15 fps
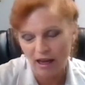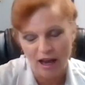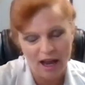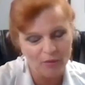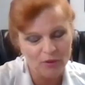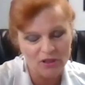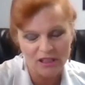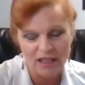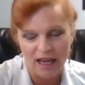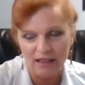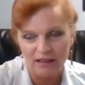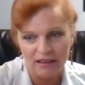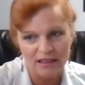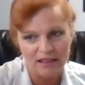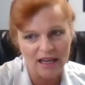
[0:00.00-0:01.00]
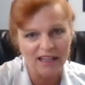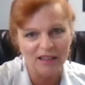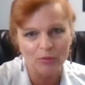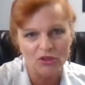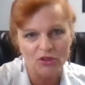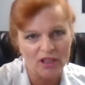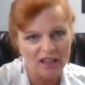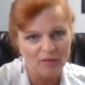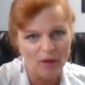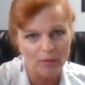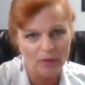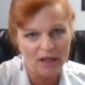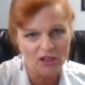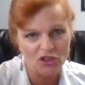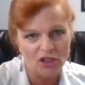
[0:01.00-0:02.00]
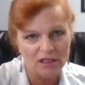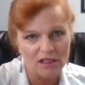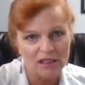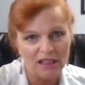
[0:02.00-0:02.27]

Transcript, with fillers: I would say at least 80% of my patients